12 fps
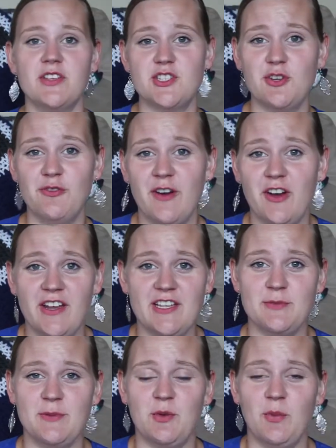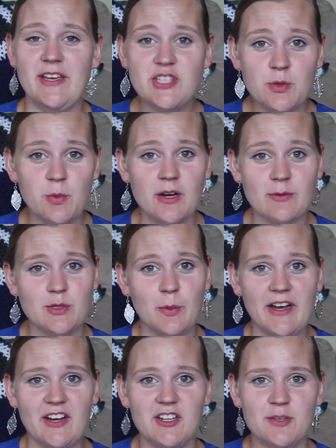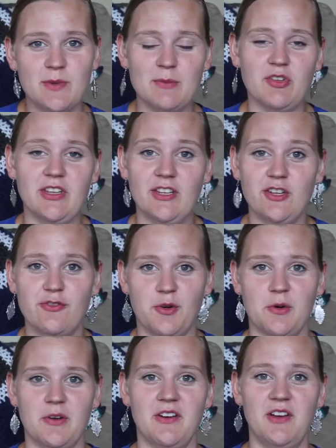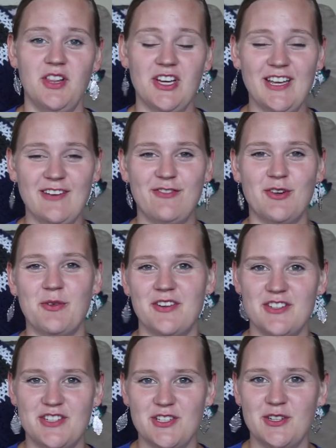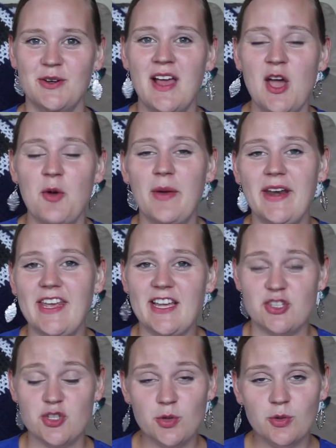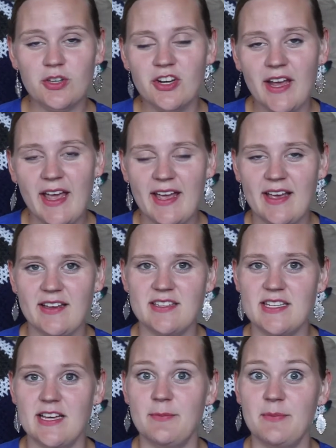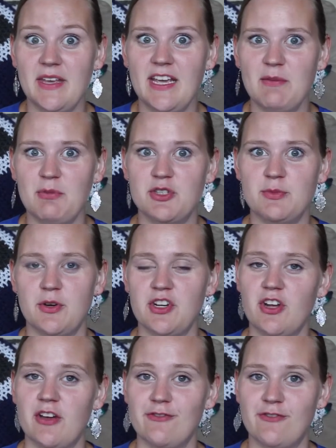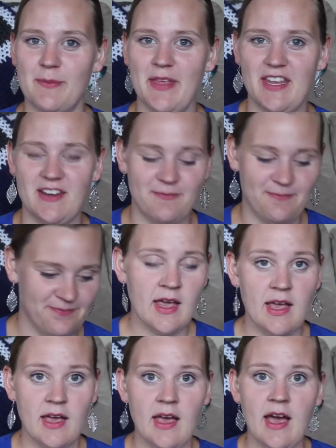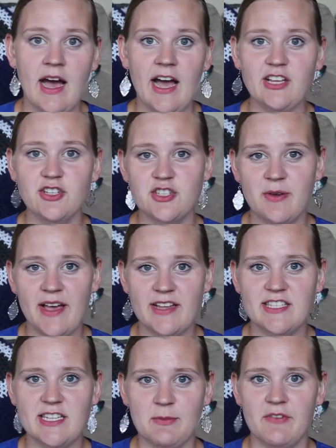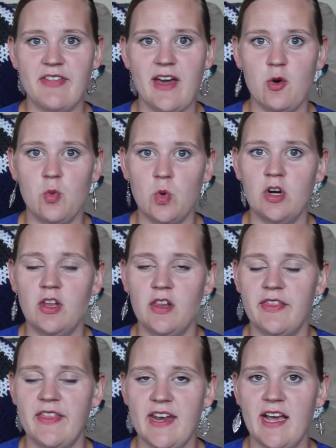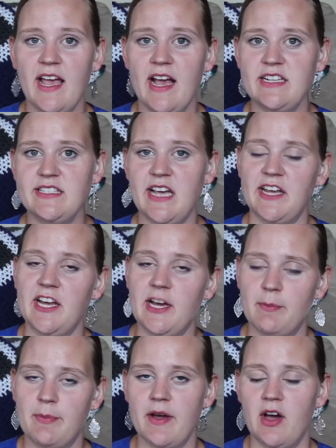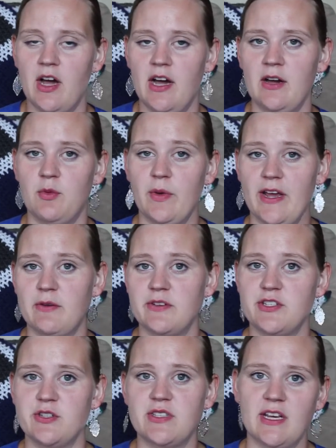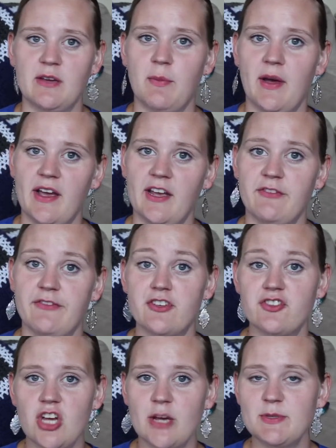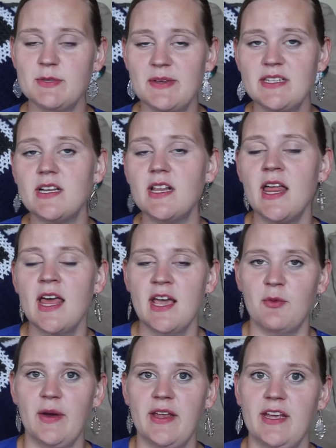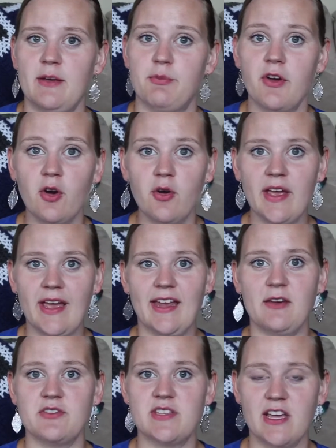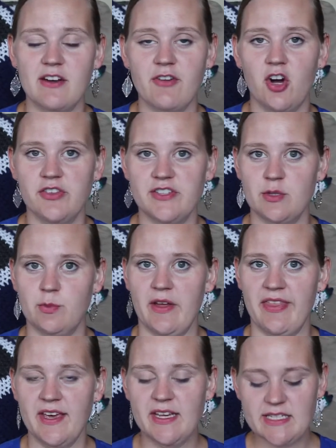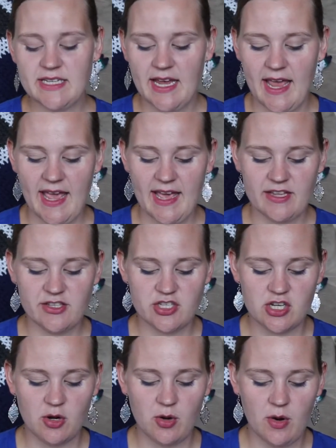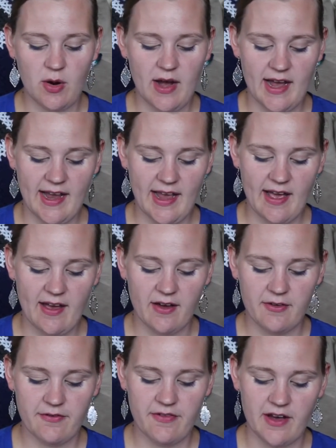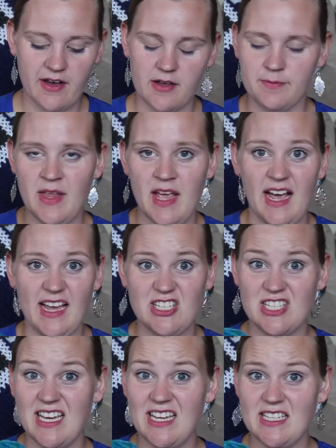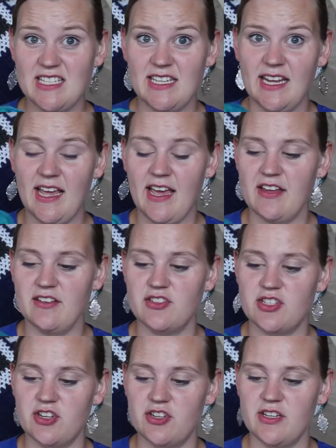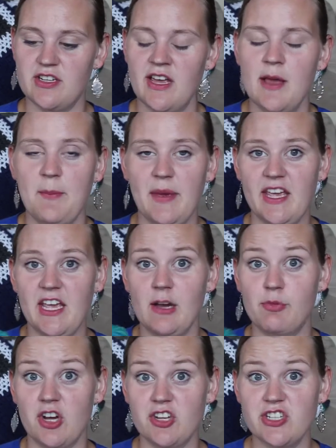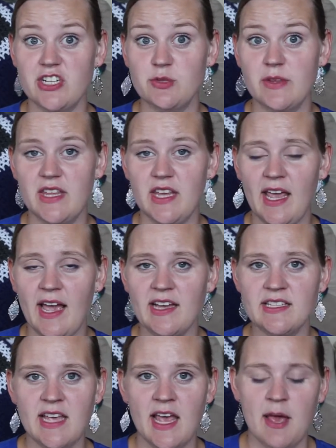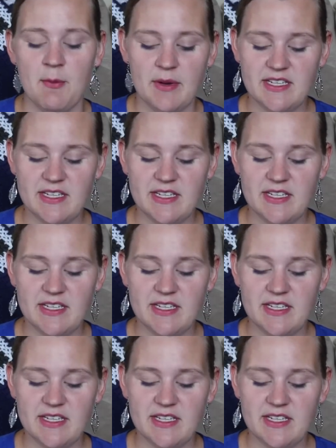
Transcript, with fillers: so far it has been way too warm to wear it, but I'm really look forward, looking forward to when it gets cooler and um, being able to put it on from then. I also had some of that wool that I had dyed up um, when I was using my first drop spindle when it broke and I was kind of halted with it. And so I have, um, I just had it sitting. I hadn't started making a project with it yet, but